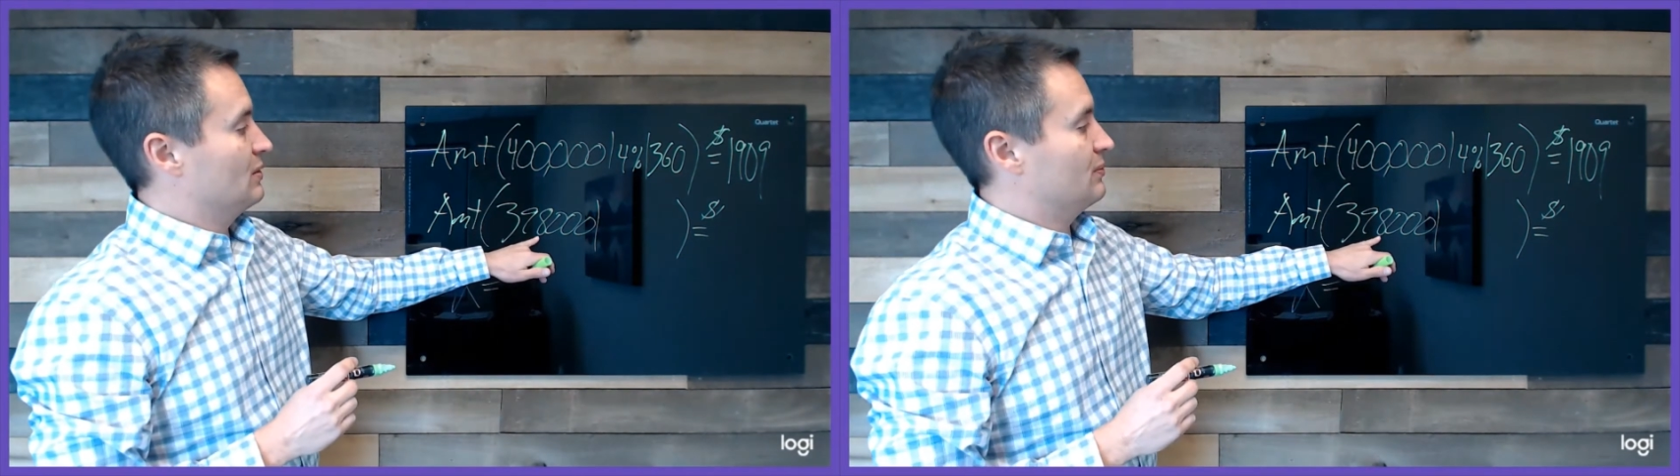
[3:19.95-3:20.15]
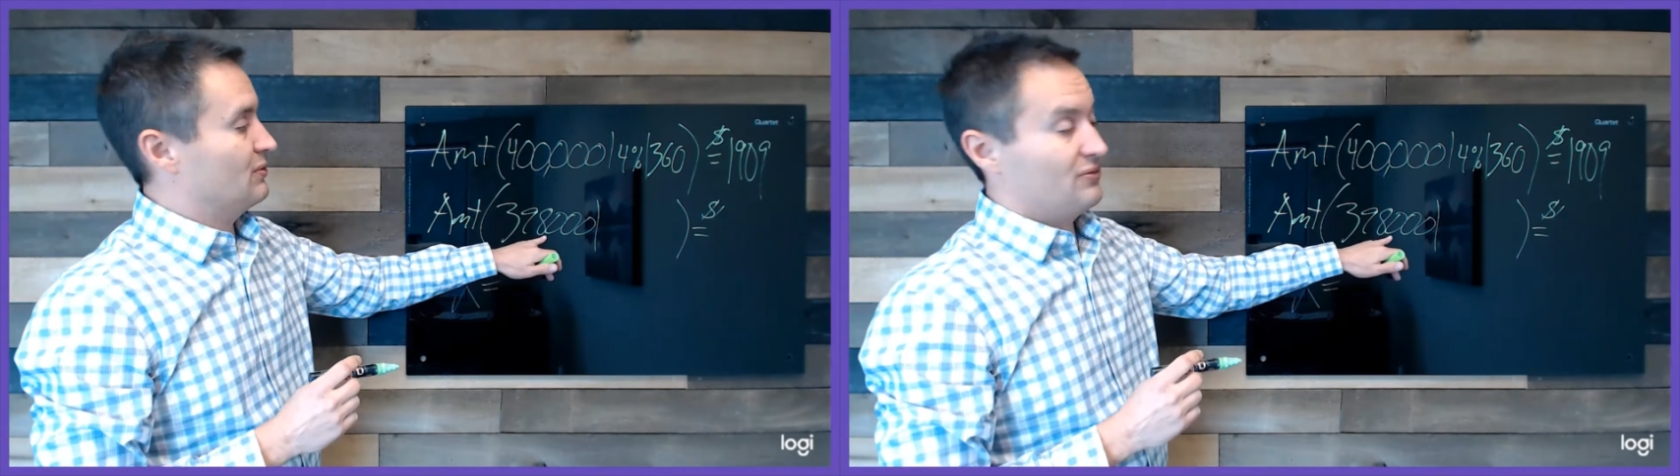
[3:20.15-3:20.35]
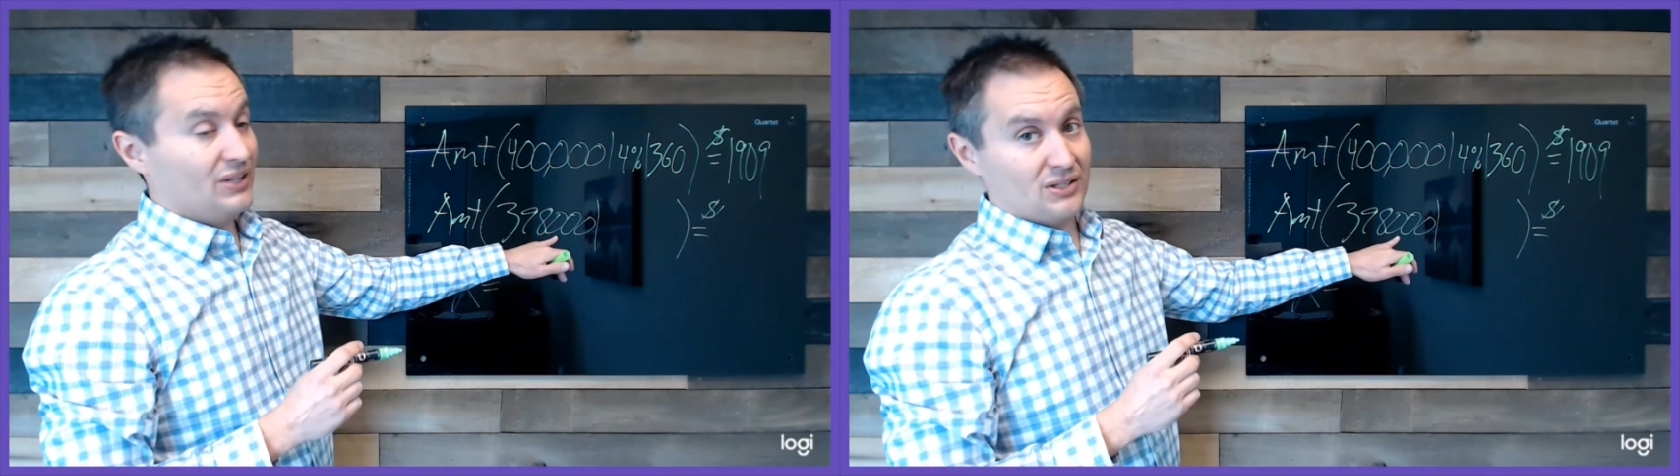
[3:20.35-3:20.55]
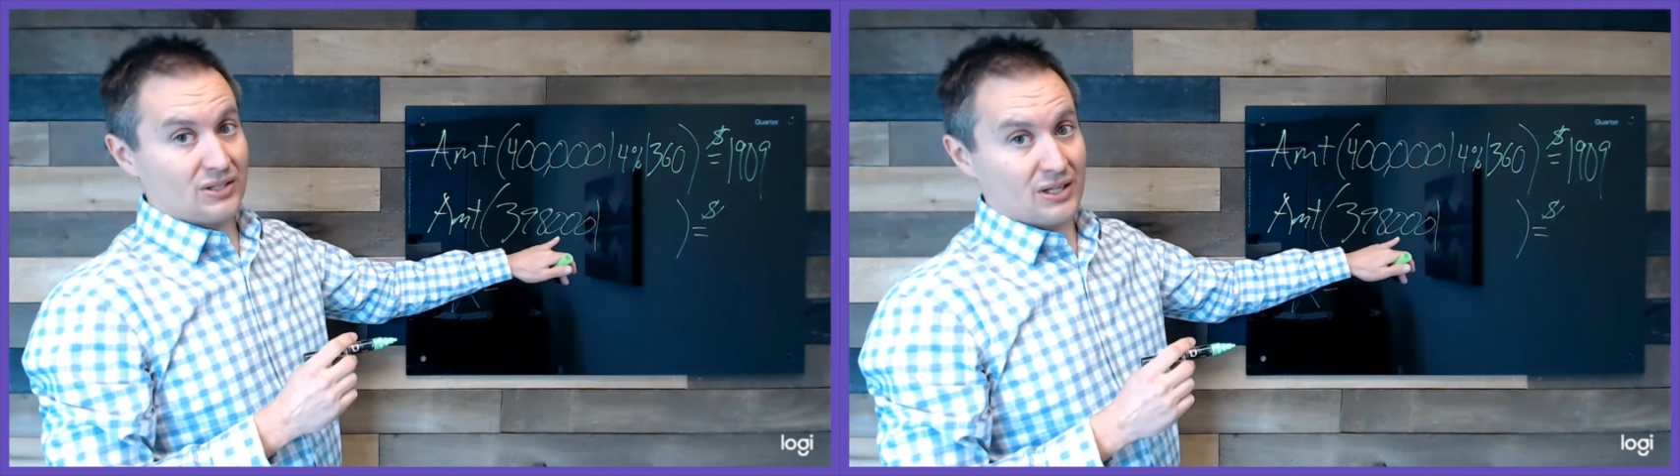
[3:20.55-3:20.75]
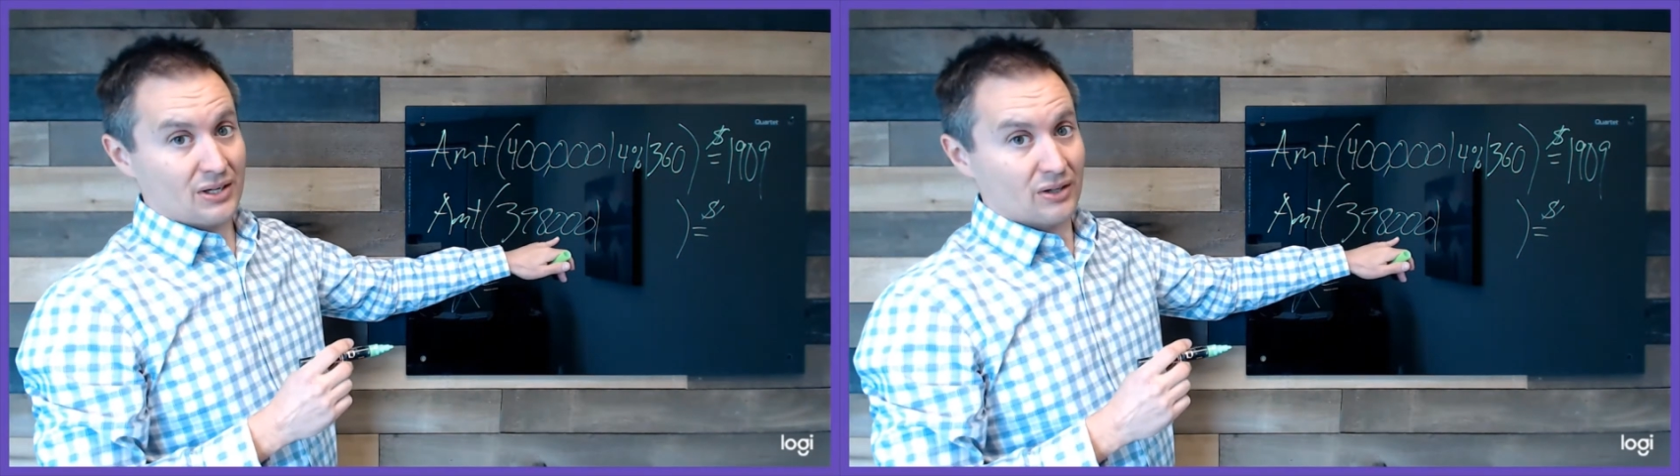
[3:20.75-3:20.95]
the fees
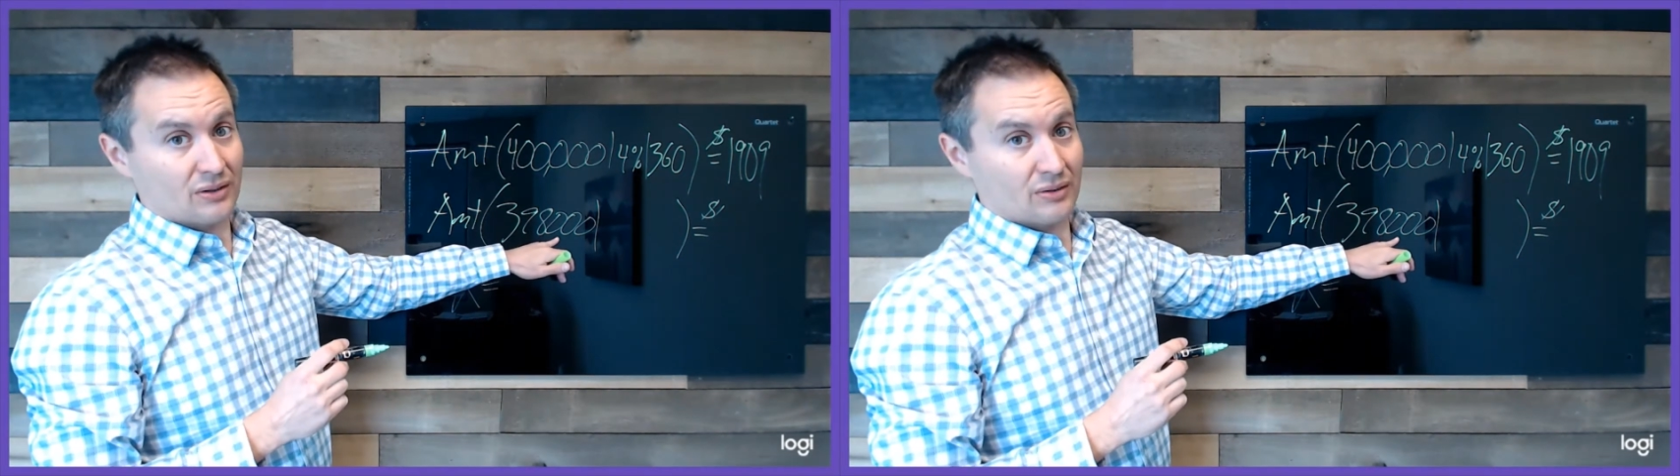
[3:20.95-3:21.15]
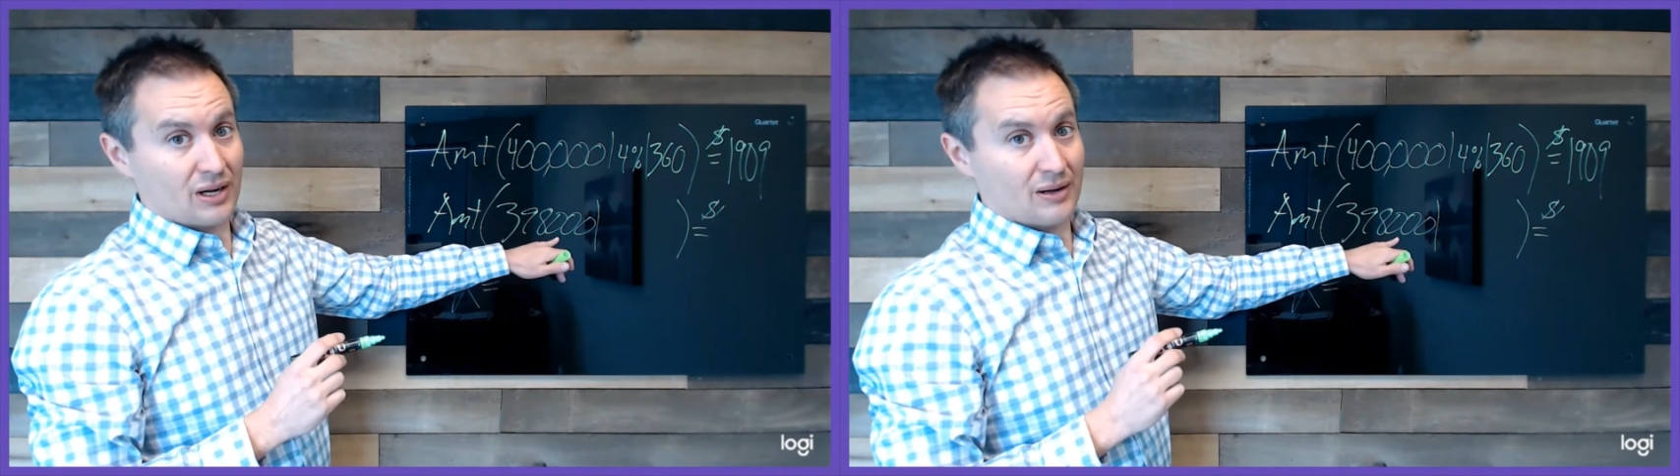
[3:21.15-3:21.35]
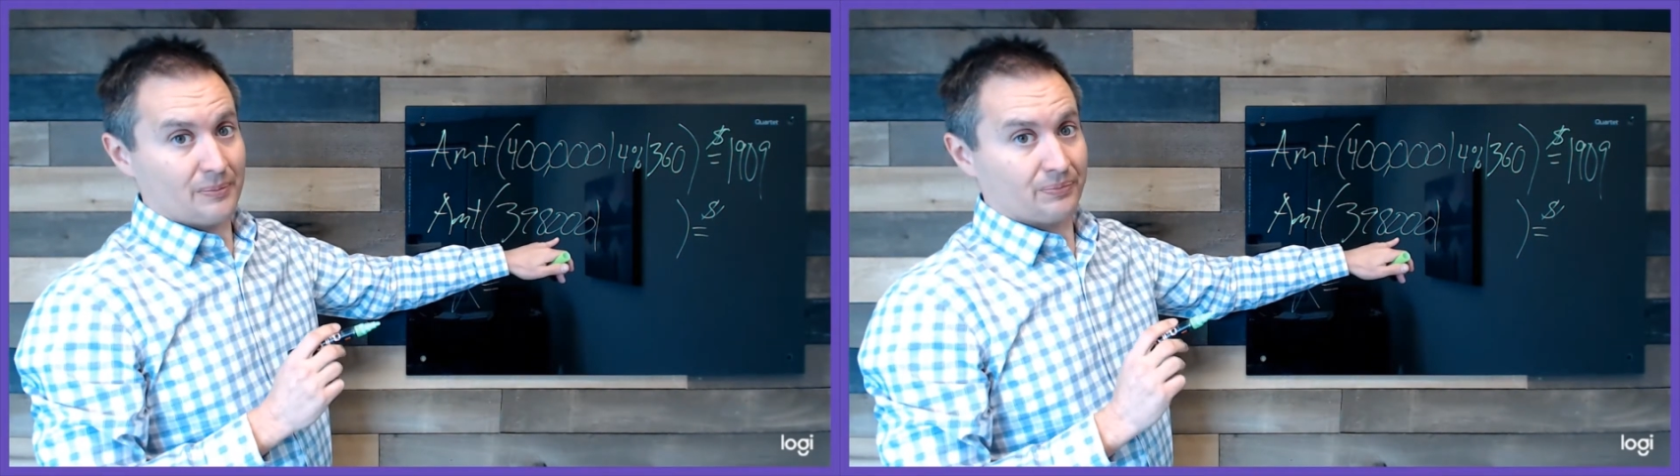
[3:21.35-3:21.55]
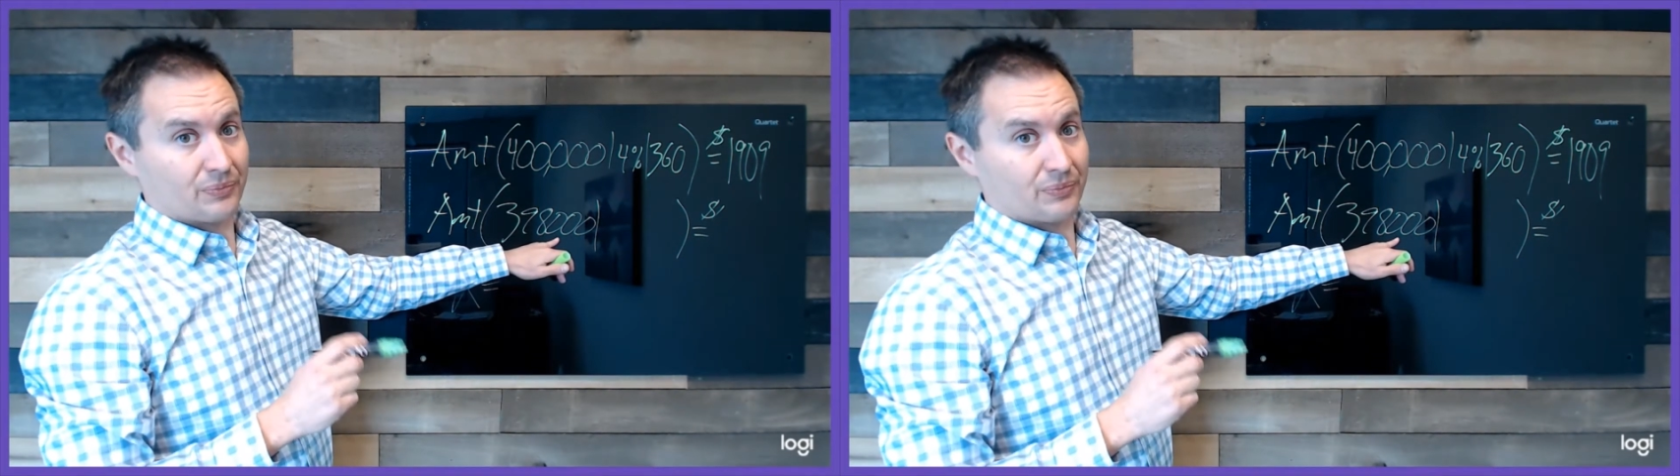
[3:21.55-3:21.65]
that are